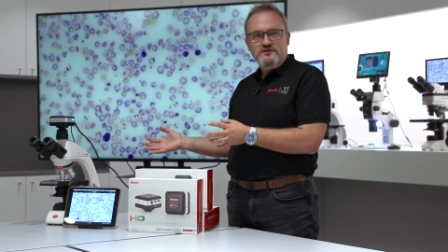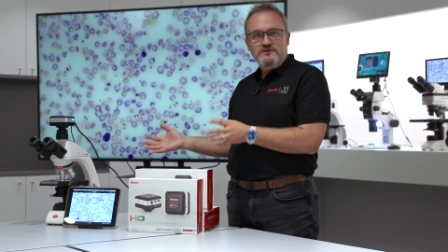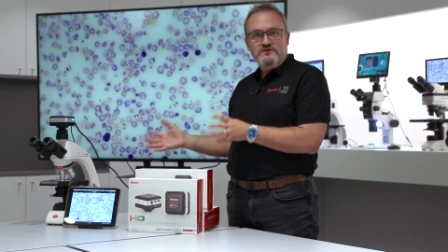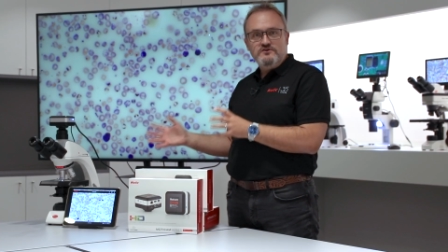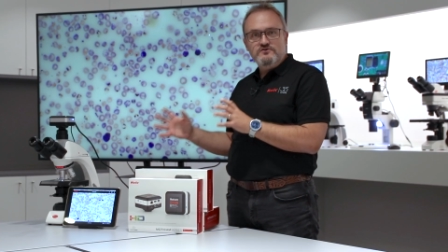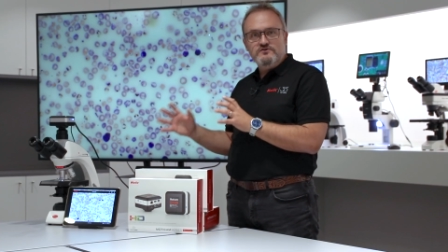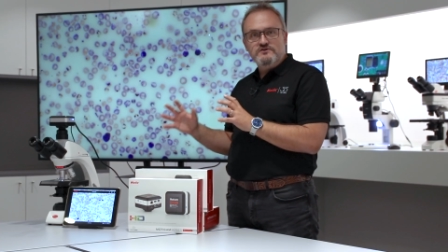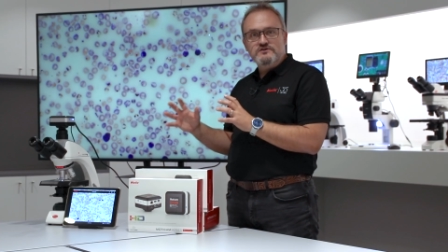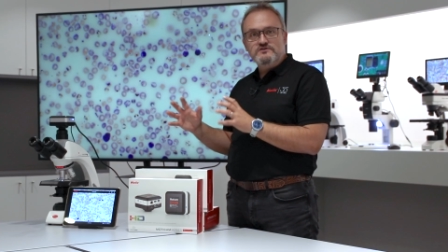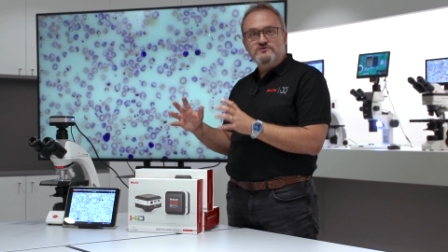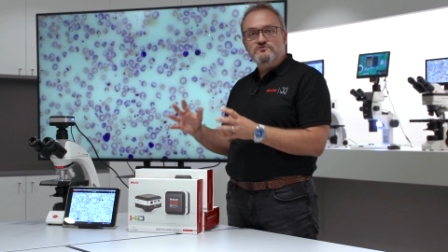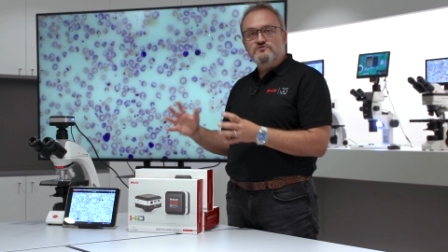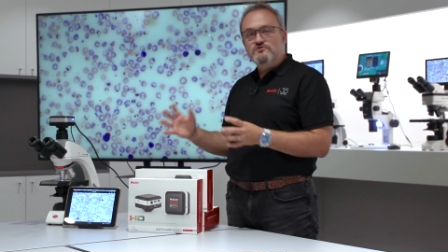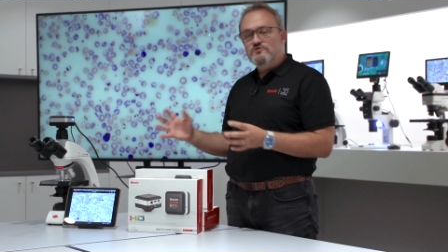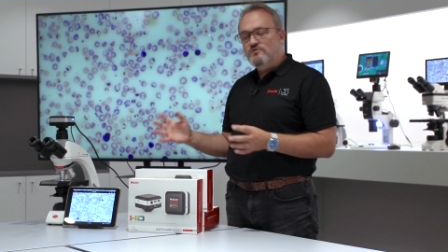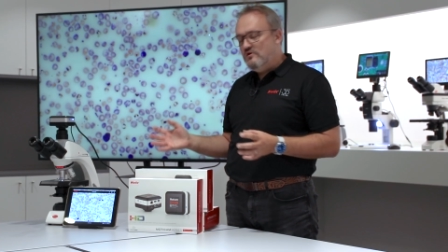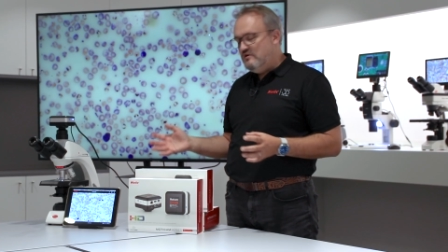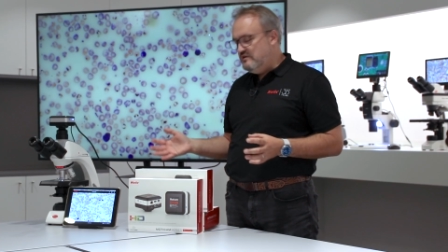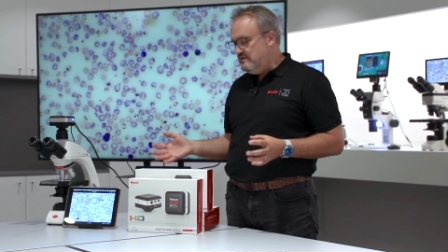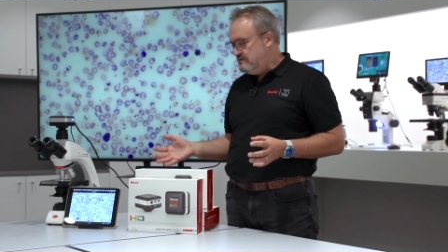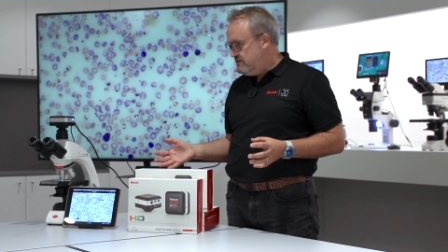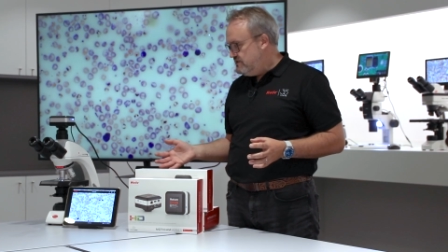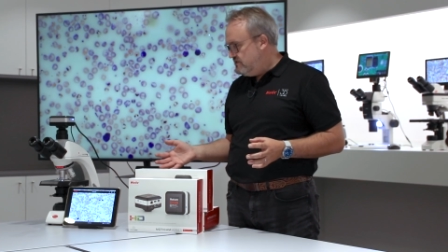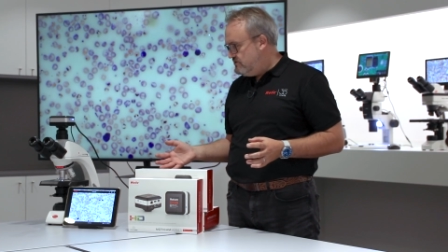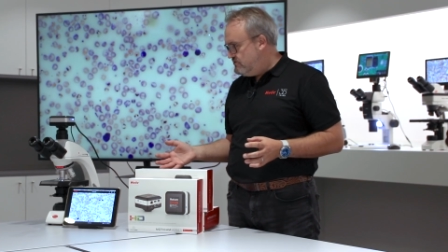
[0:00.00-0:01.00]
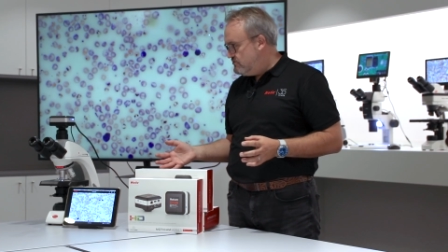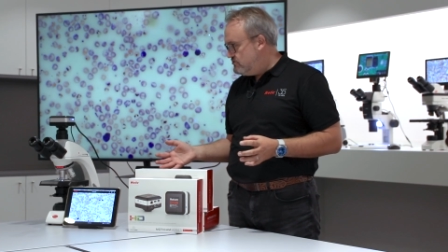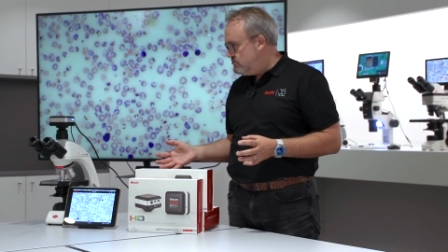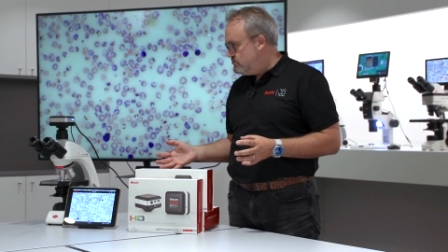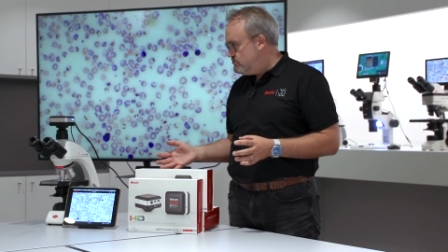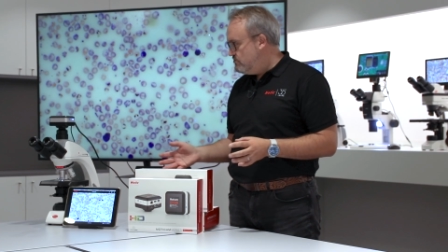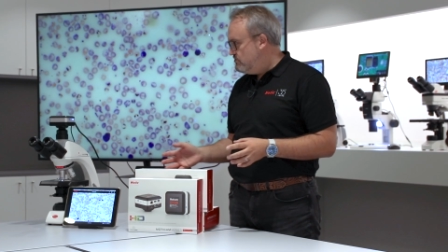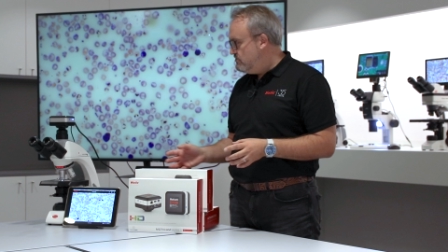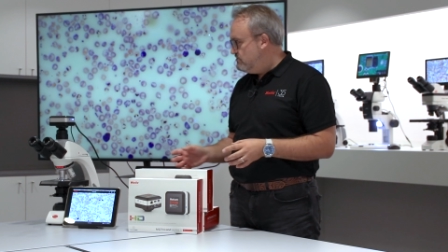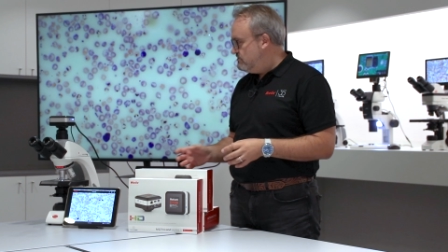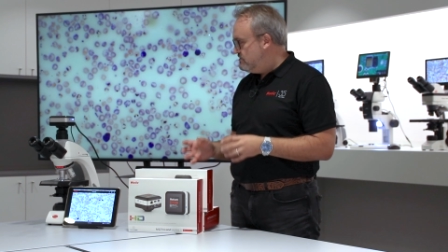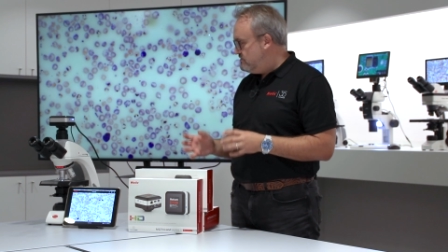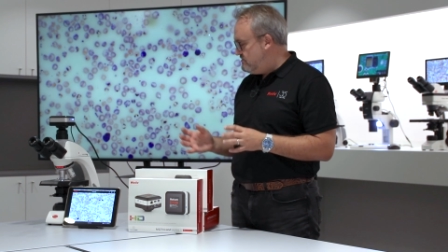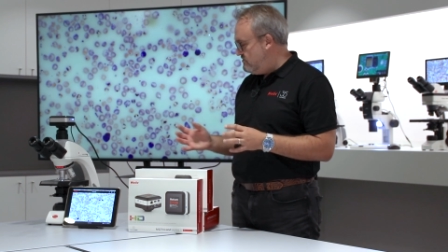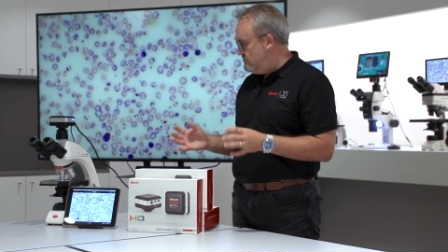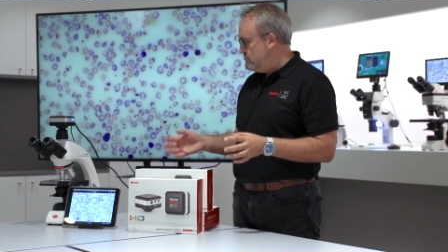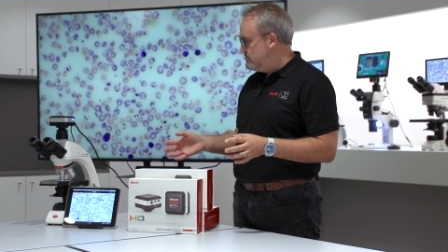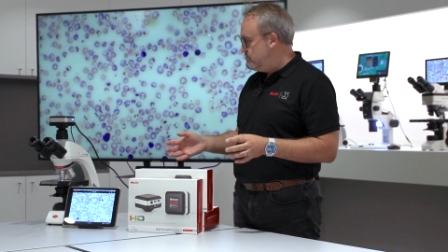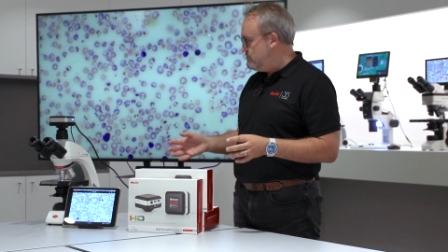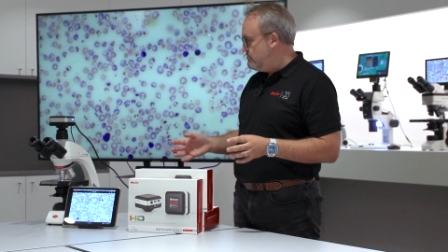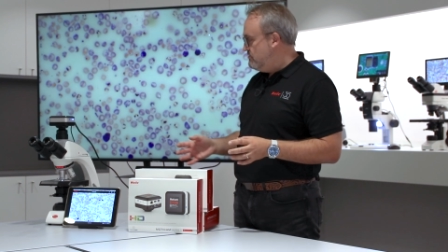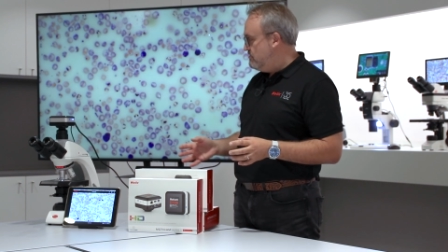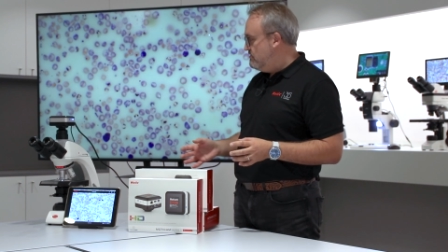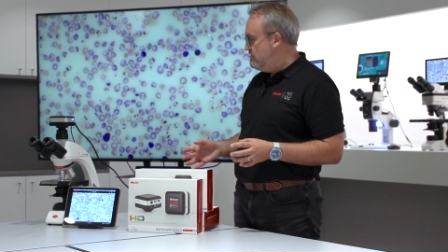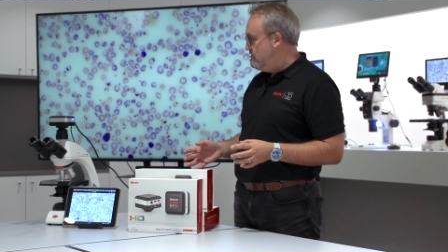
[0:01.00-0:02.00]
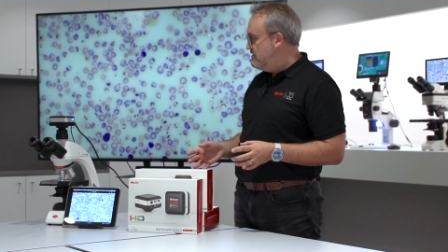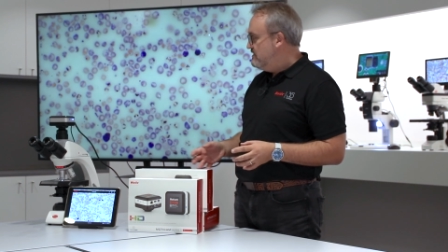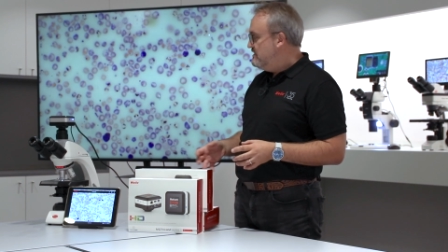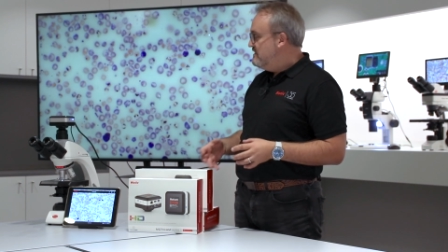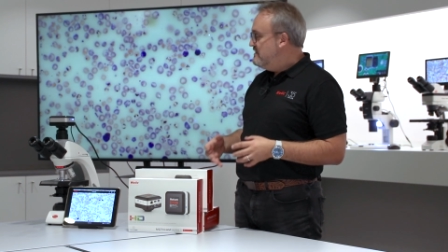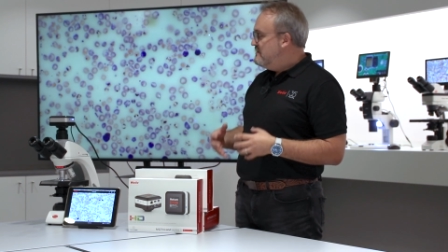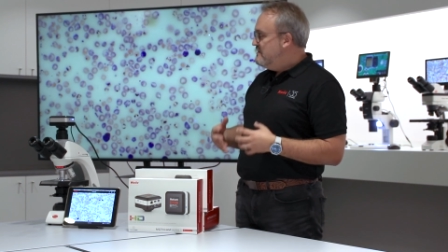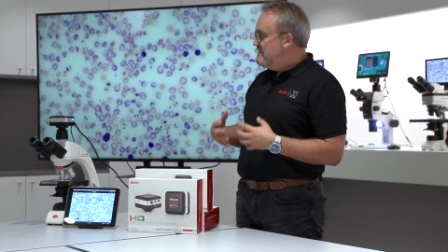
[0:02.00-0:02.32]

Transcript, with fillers: you can do quality control. control.